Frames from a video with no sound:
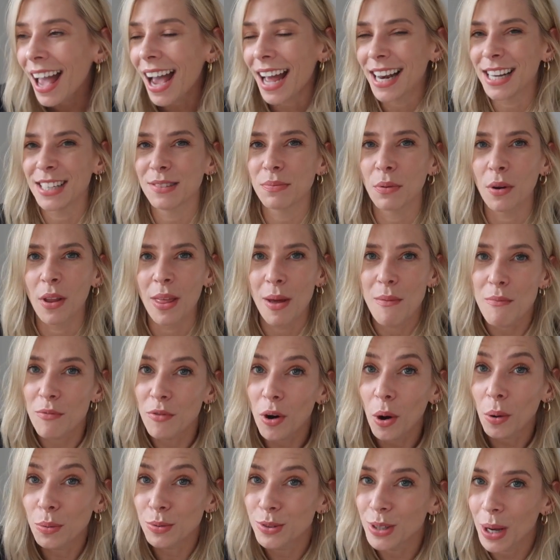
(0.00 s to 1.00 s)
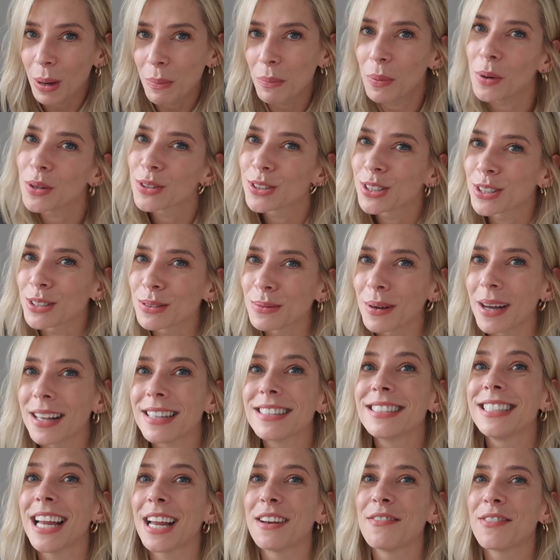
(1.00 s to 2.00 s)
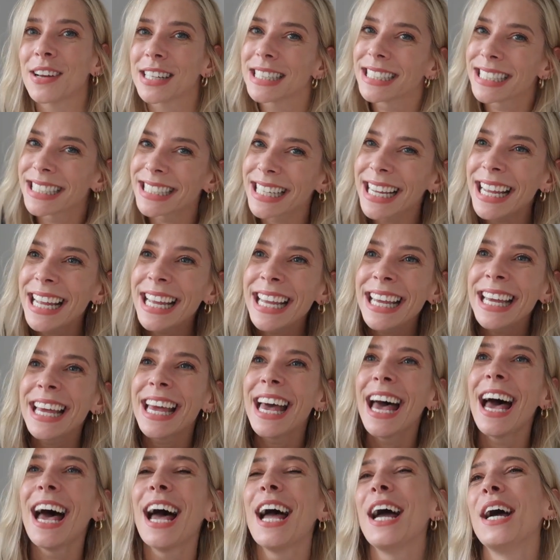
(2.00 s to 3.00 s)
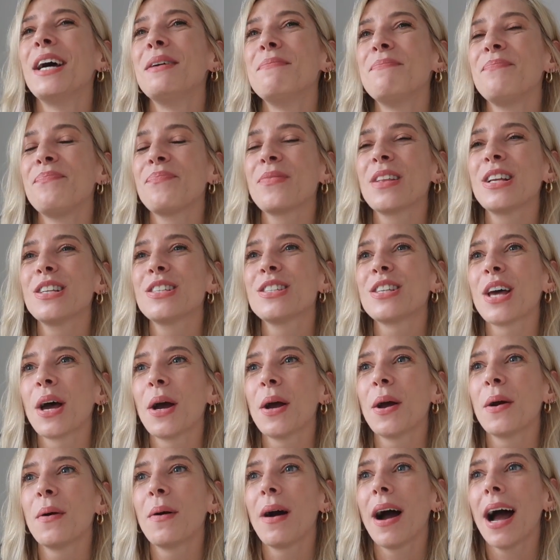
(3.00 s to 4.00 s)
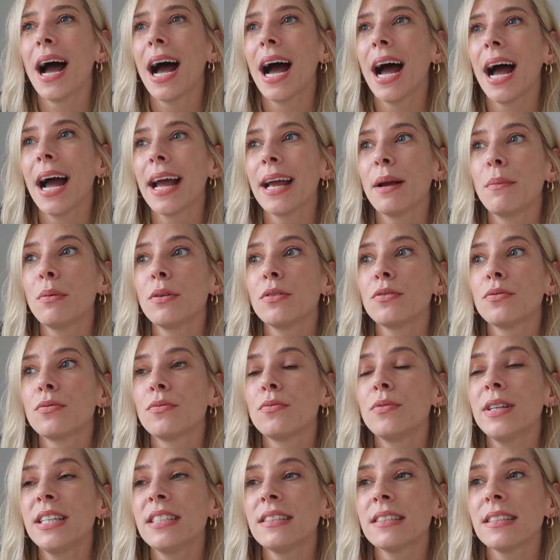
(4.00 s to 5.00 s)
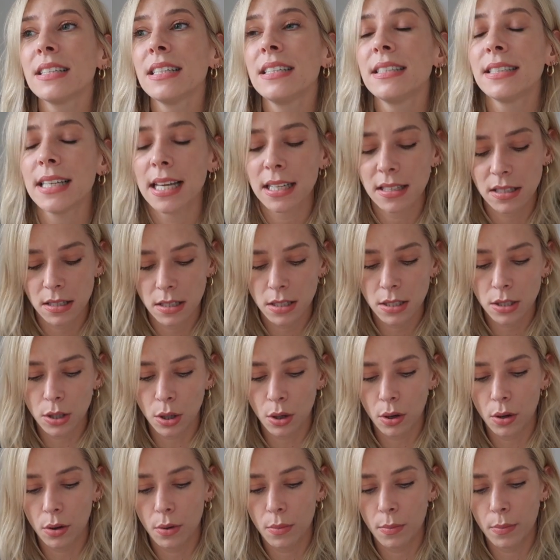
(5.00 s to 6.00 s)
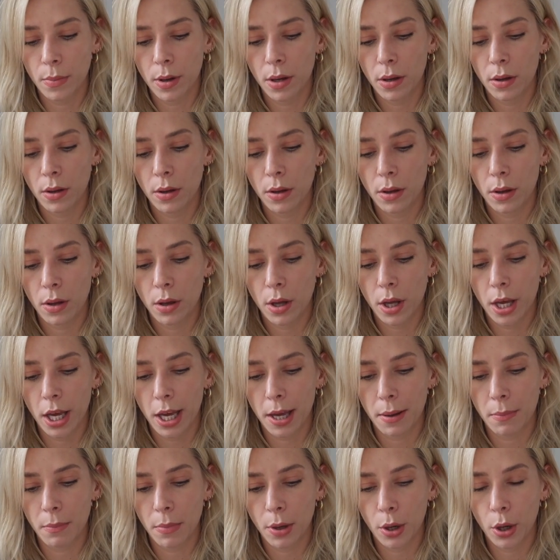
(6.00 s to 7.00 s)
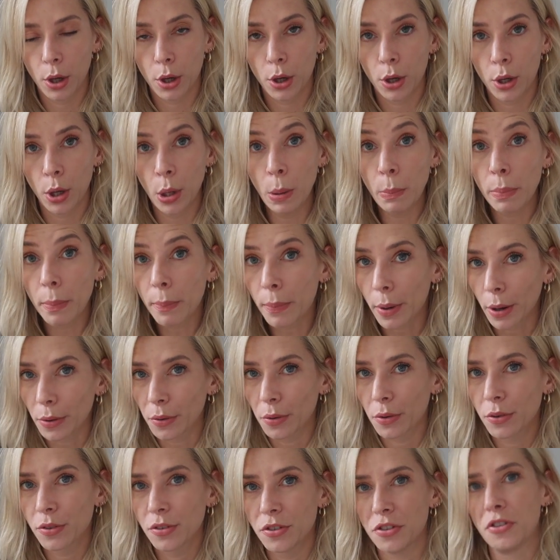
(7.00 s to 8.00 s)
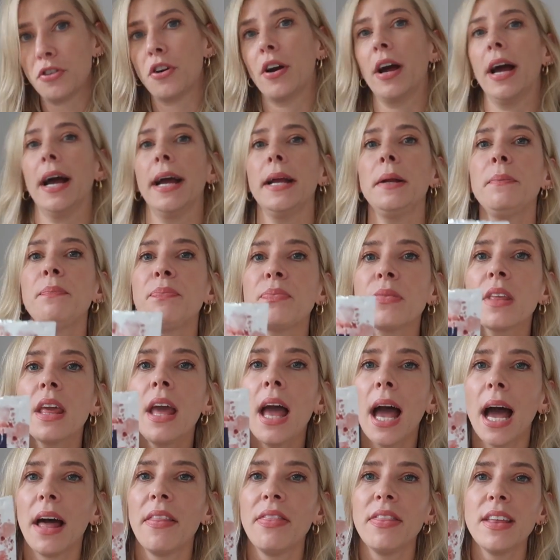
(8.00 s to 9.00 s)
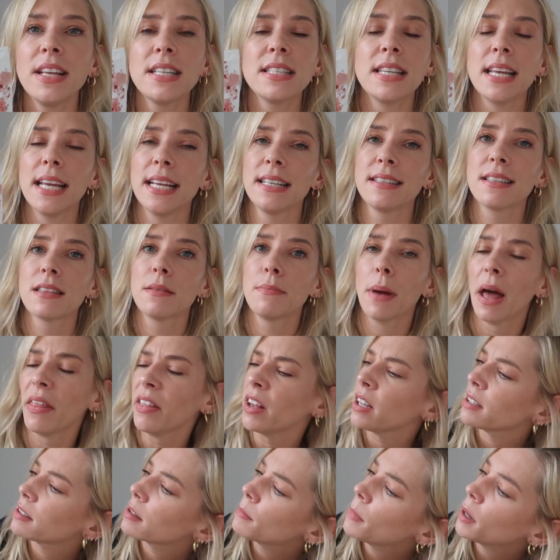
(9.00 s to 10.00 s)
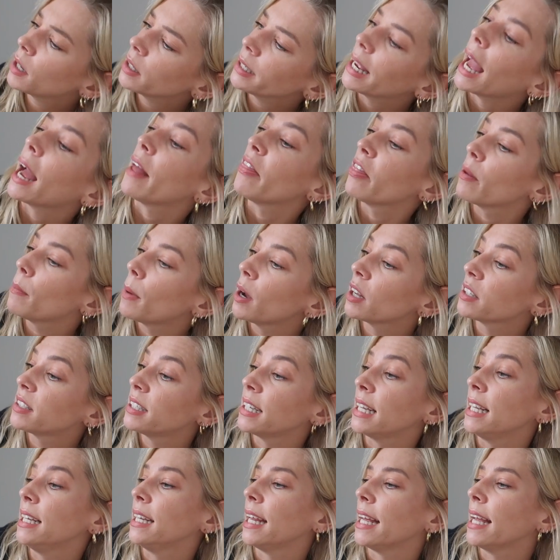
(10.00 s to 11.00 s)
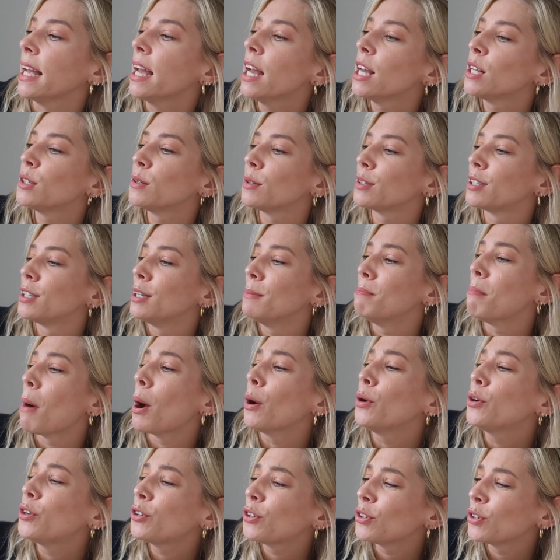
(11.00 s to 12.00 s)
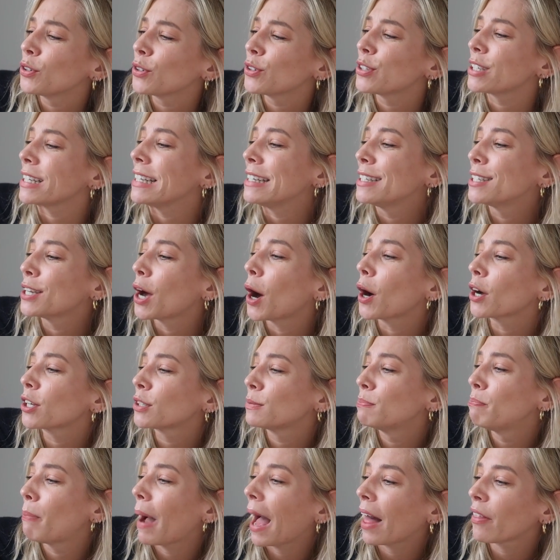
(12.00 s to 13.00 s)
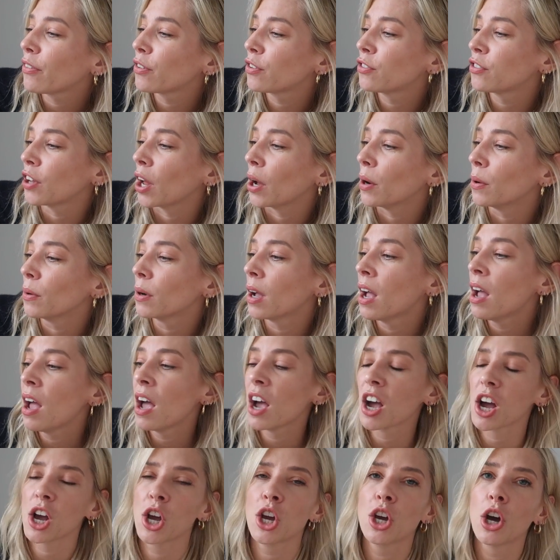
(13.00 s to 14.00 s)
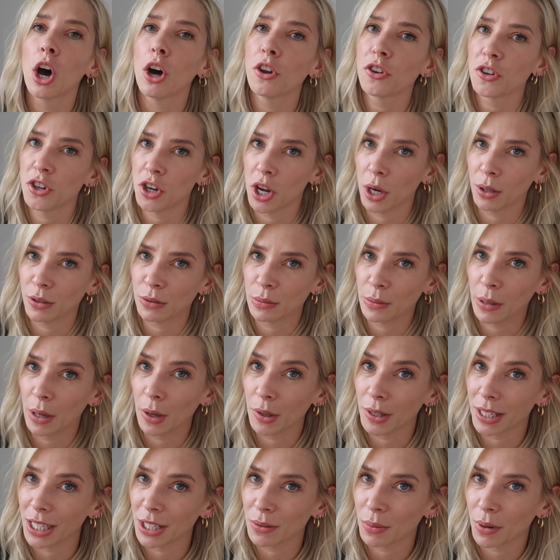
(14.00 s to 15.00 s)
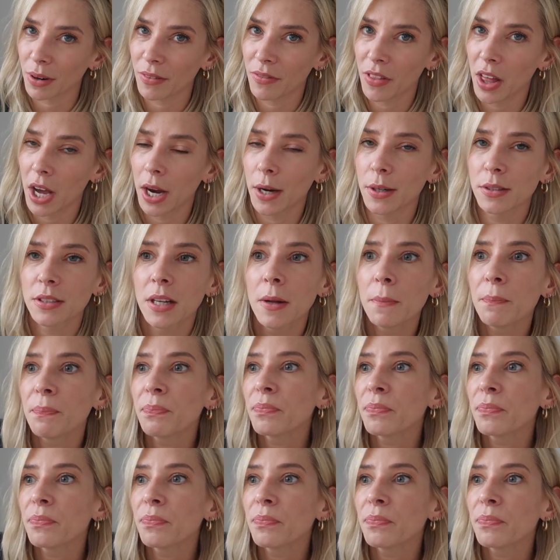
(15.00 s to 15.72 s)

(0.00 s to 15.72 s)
And it's one of them roll top ones as well, it's dead fancy. So I was recently sent some Goop products to try, and this is the, I think it's the, yeah, the Martini. So it's an emotional detox bath soak. God knows we all need one of those.